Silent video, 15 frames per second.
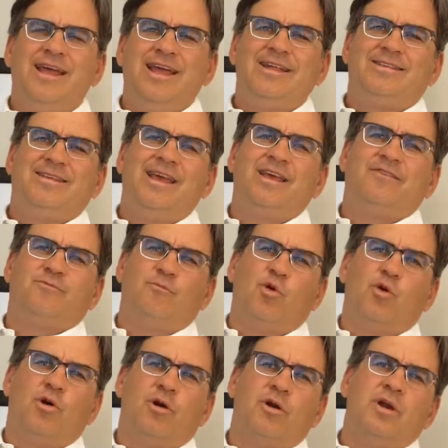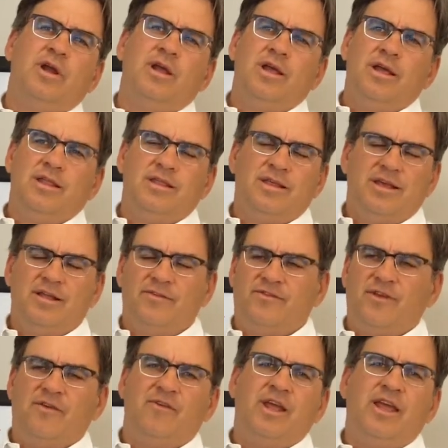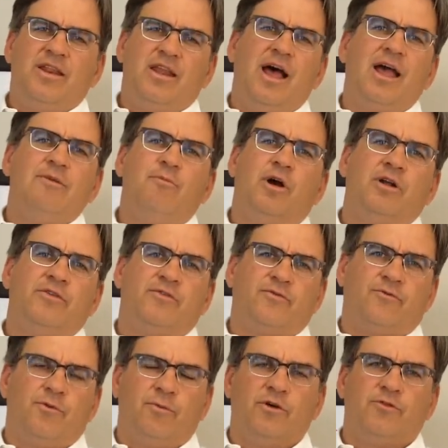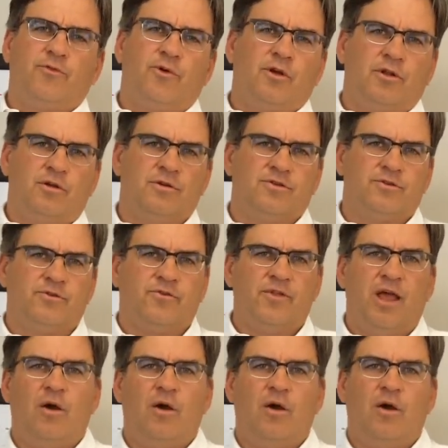it takes more than 7, 8, 9 months for most foreclosures.